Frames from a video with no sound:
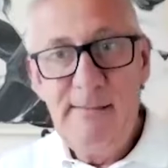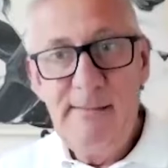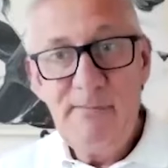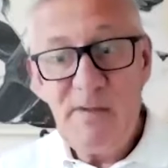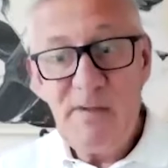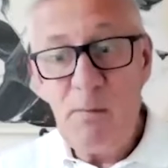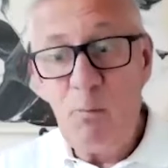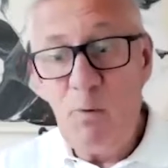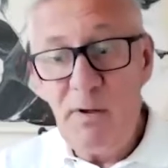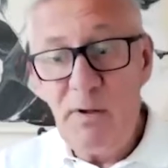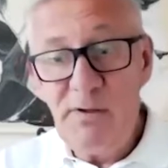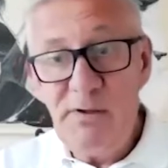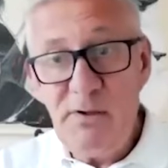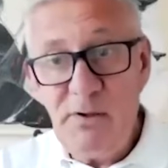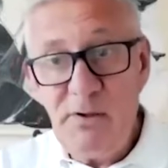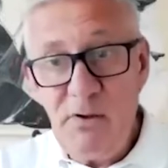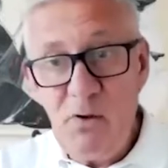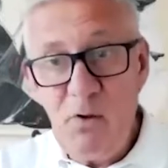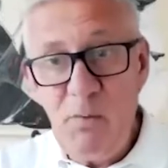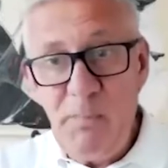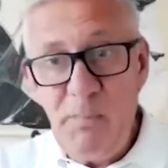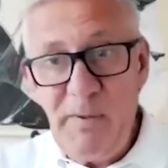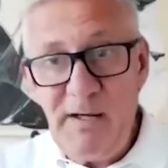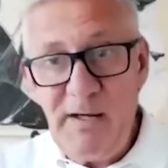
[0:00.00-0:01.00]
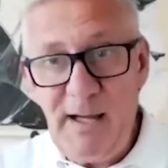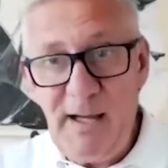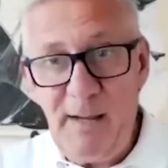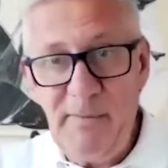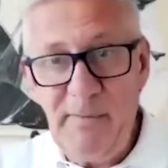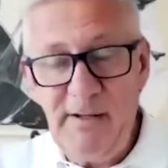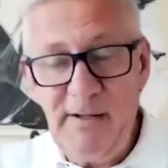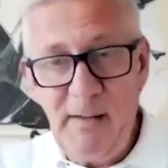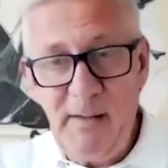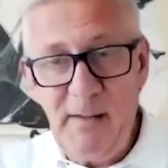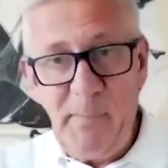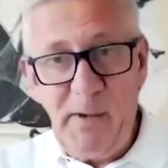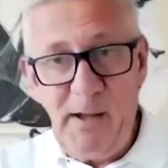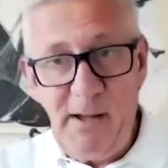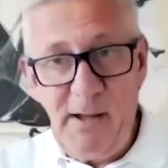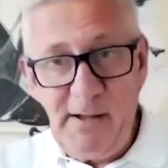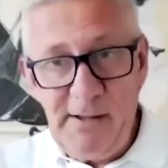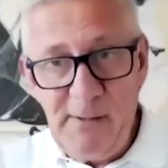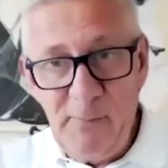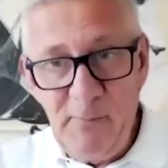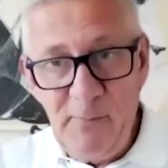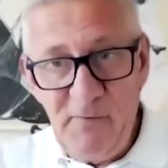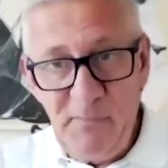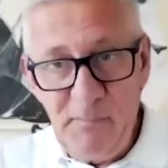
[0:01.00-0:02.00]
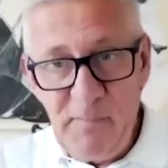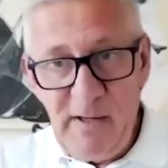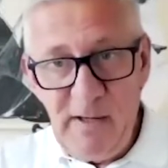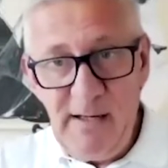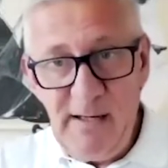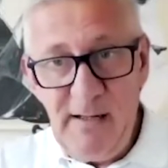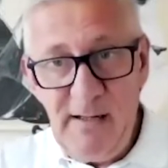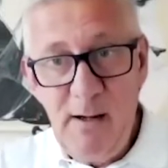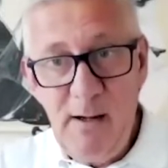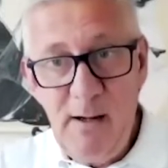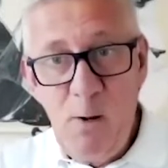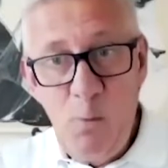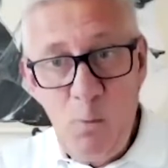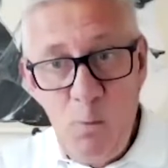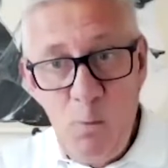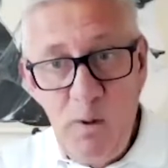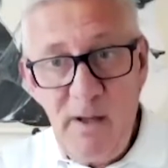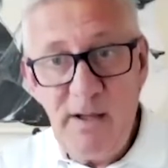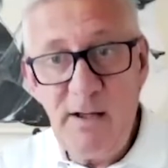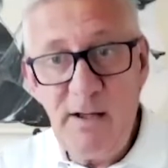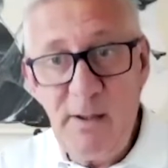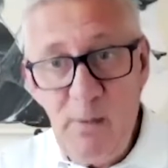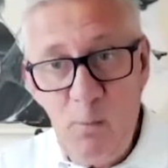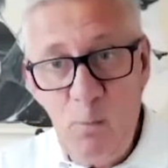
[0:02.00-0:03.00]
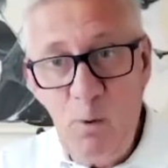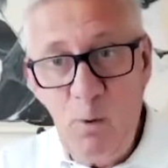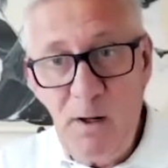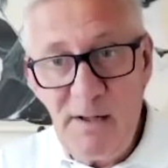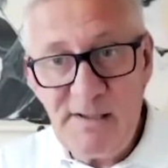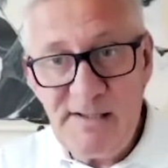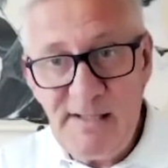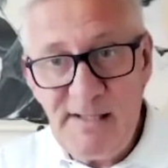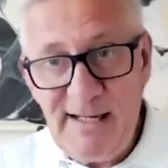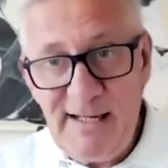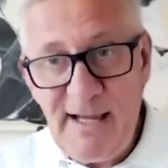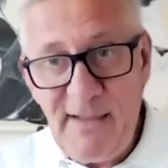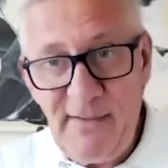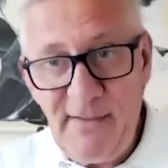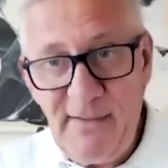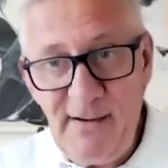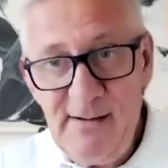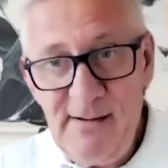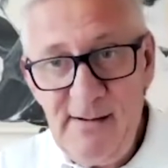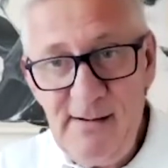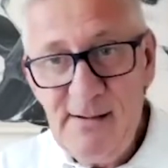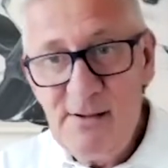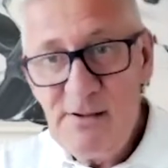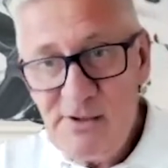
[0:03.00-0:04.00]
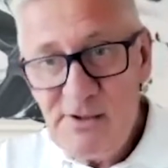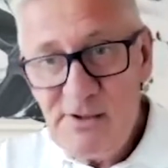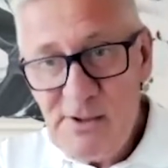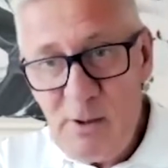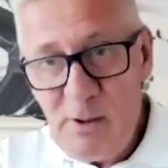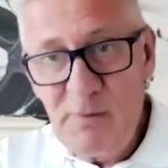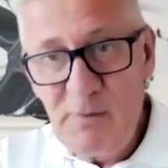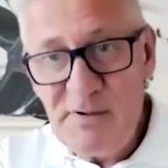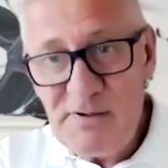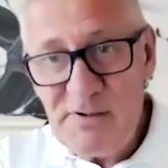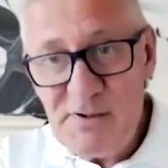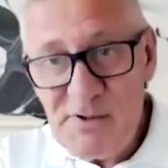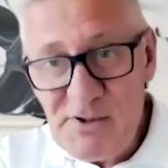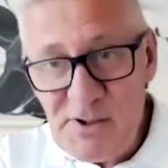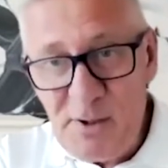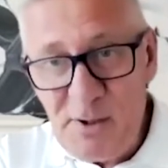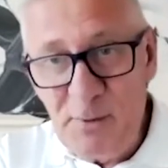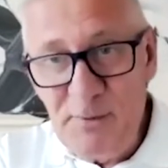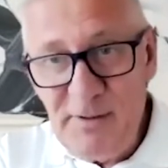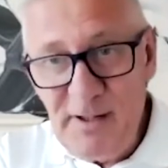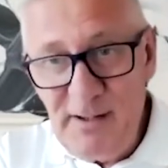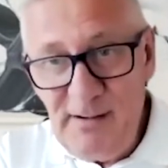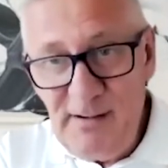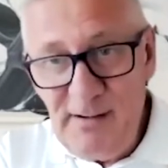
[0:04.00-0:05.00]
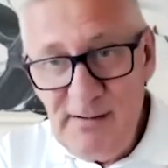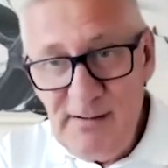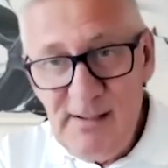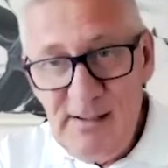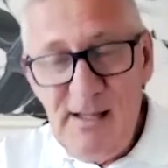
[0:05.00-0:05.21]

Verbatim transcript: So, well, you becoming a partner with me, we're going to work together, shoulder to shoulder,